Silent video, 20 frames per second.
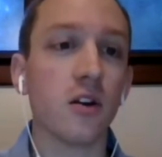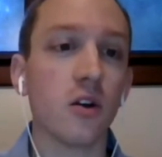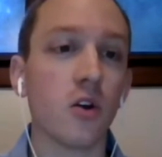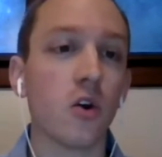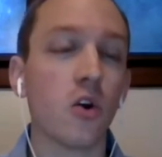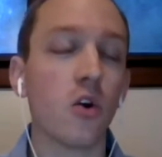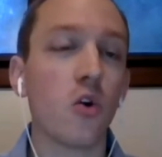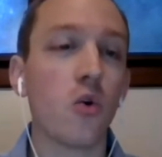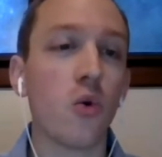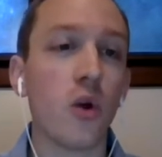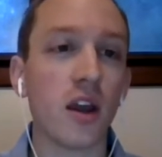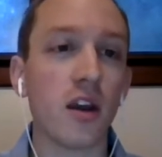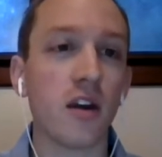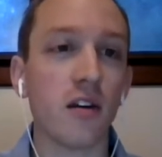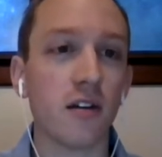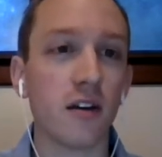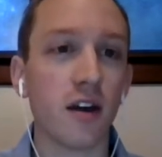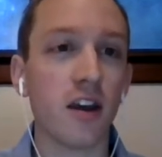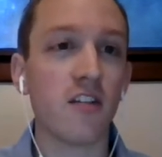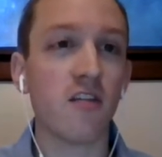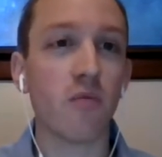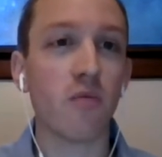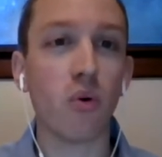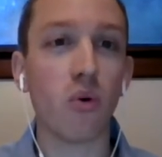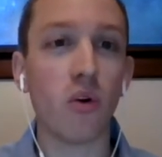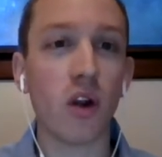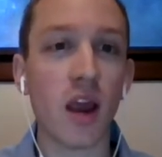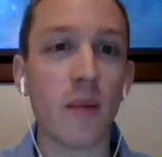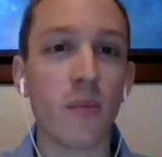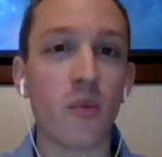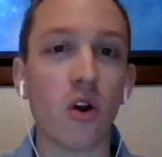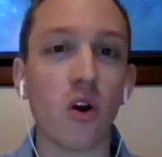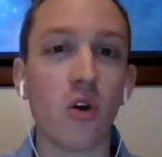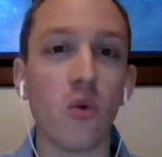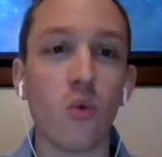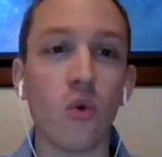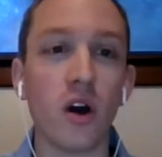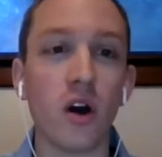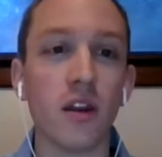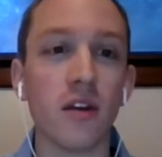quick kind of primer on
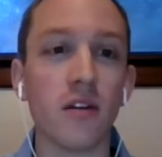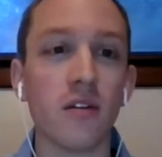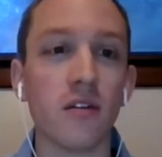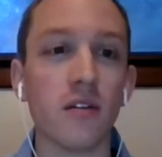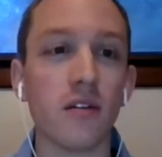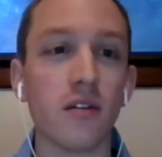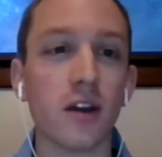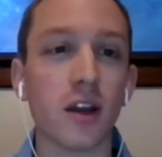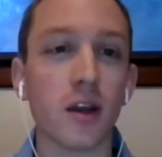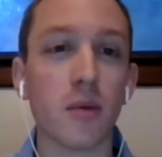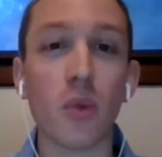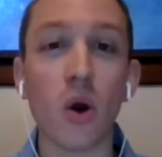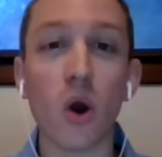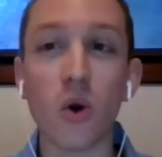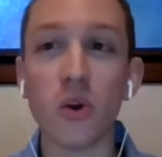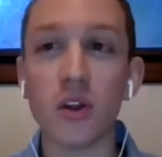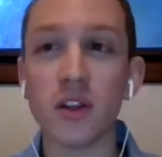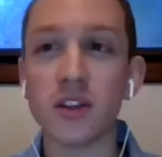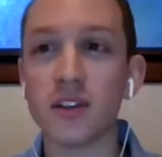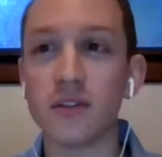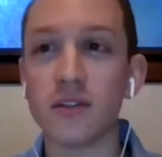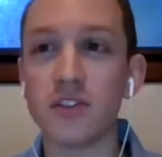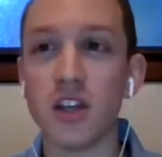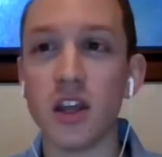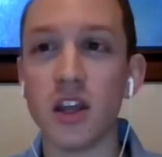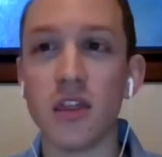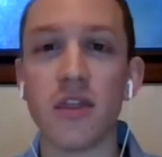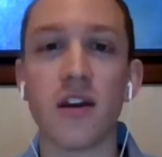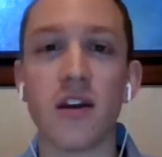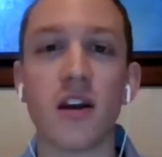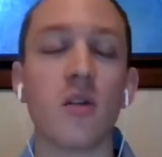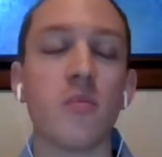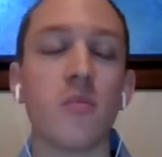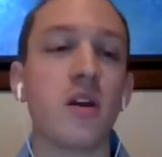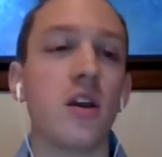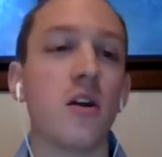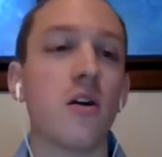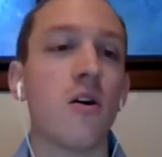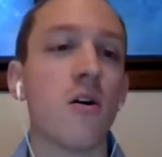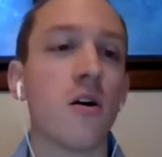what the components of gene
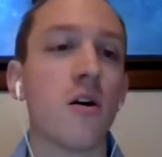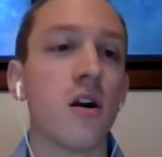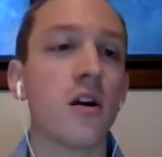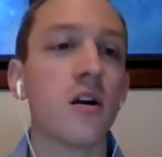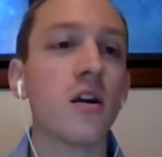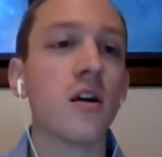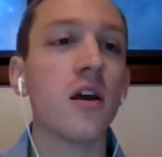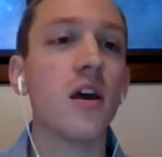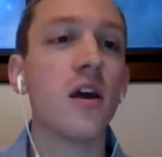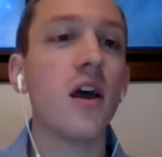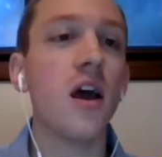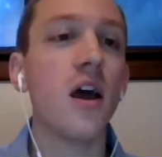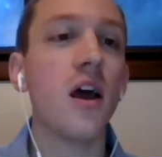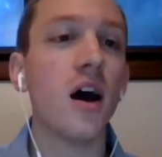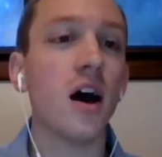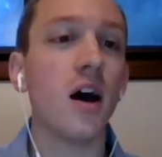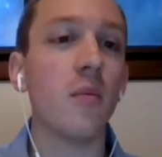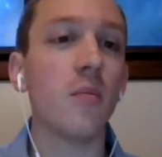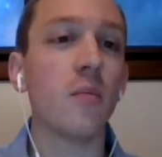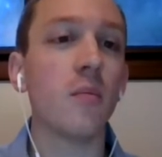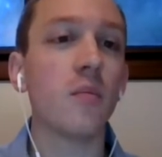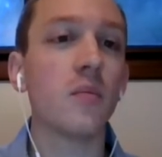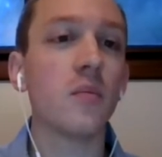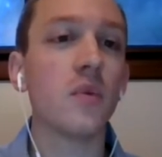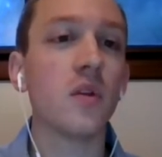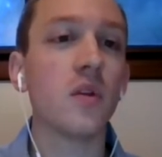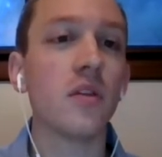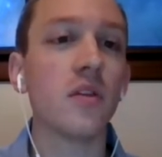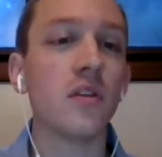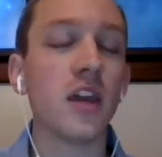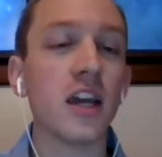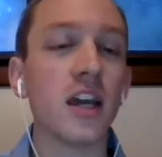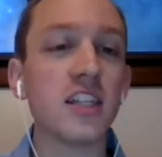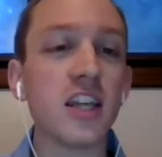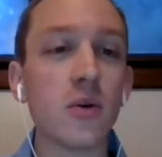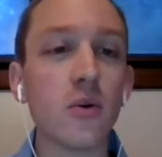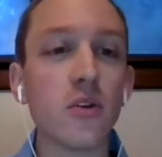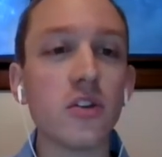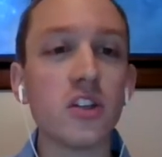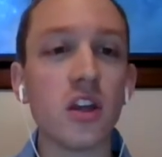therapy are. The
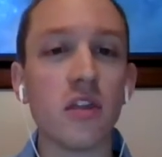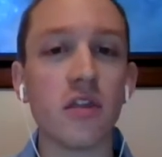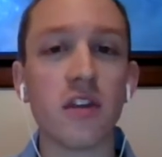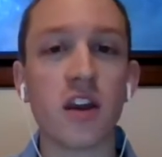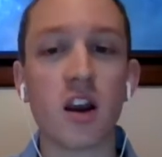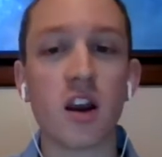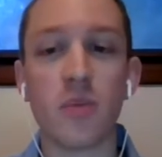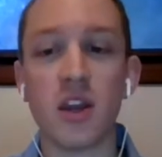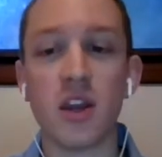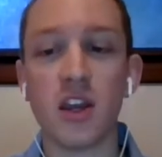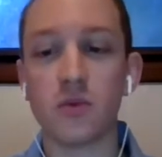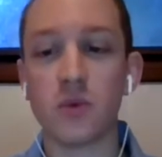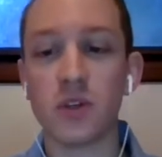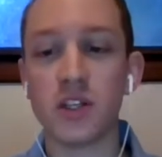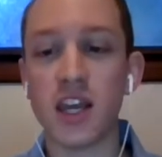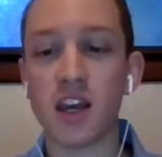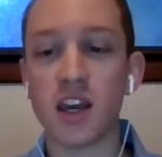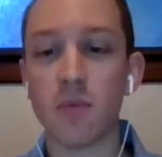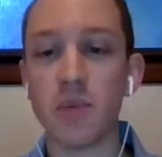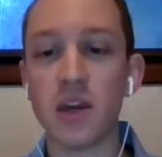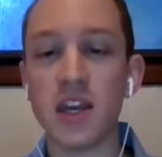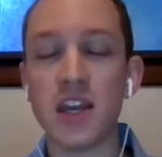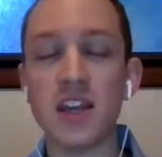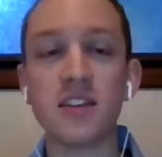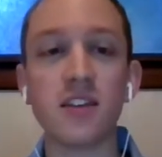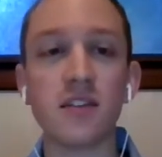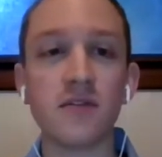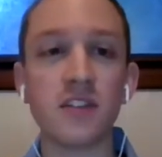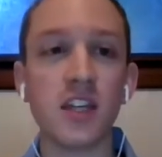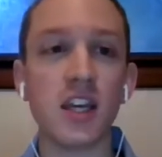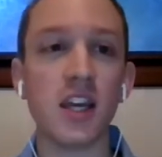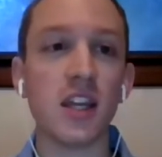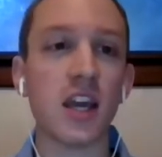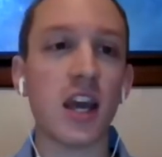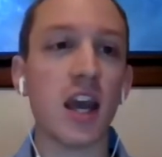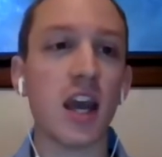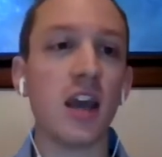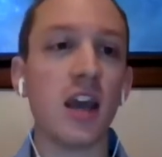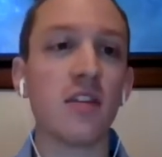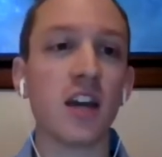idea with gene therapy is we take a piece of
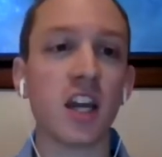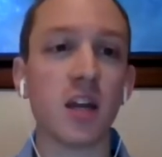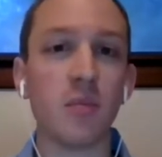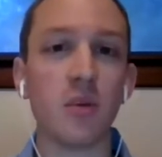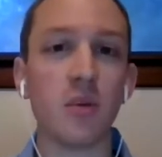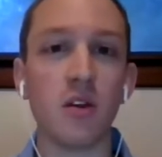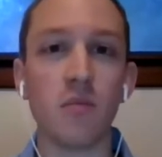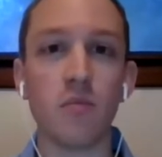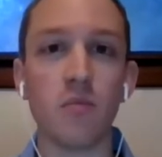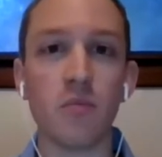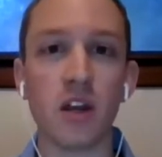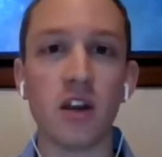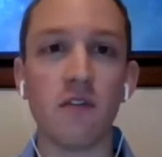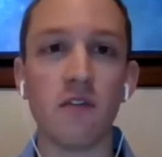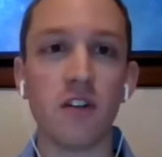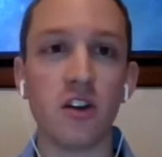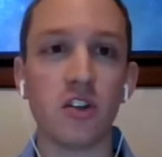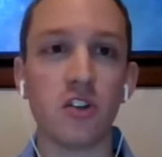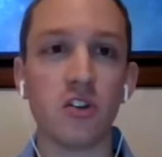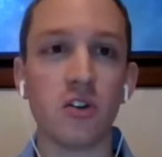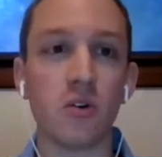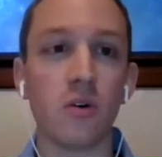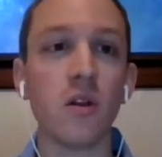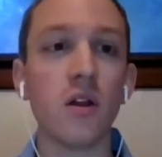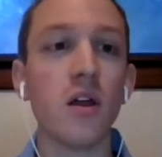DNA that could be beneficial,